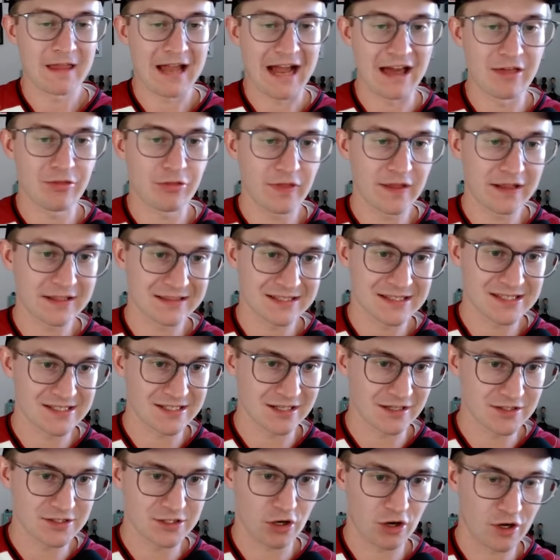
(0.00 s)
I think the
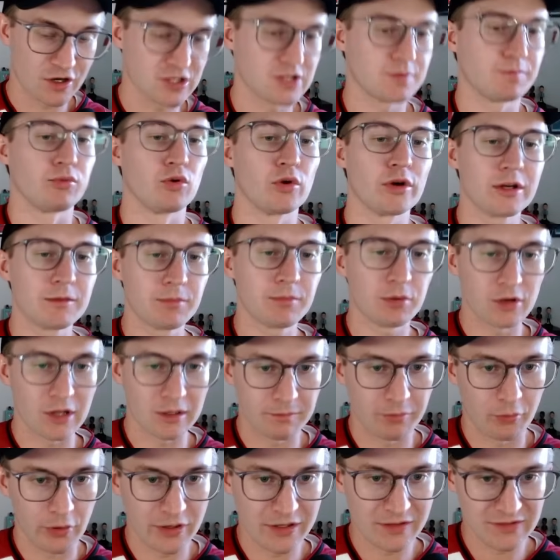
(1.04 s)
Suns are exploitable on
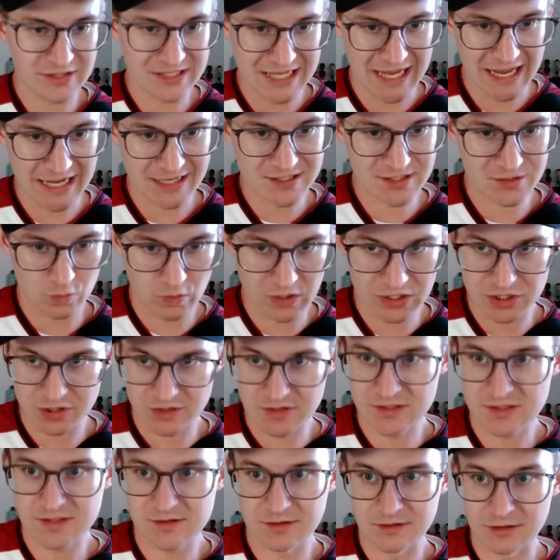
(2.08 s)
point of attack
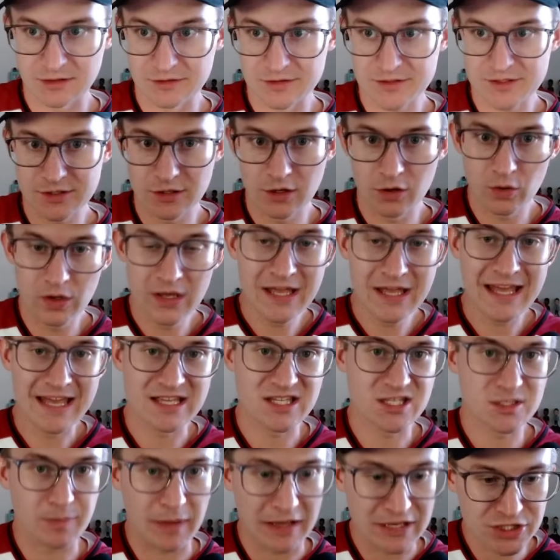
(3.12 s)
switches still. So
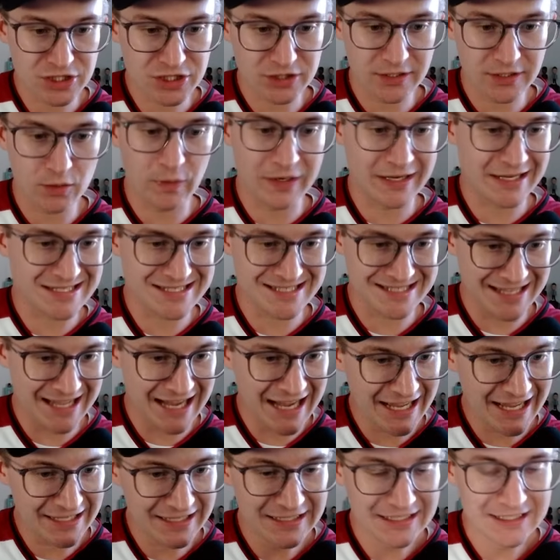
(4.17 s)
especially when it's
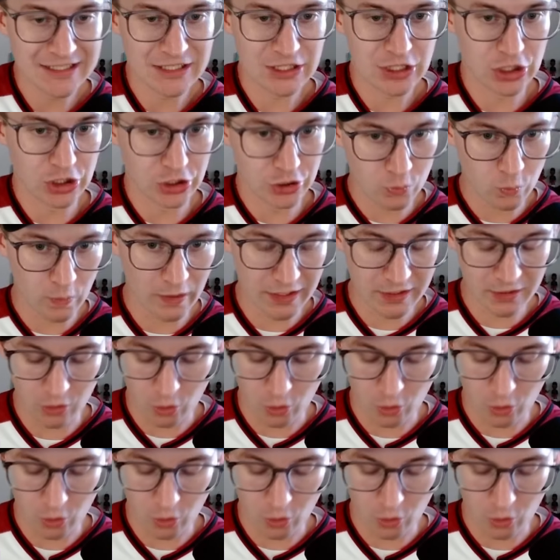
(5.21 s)
not Goodwin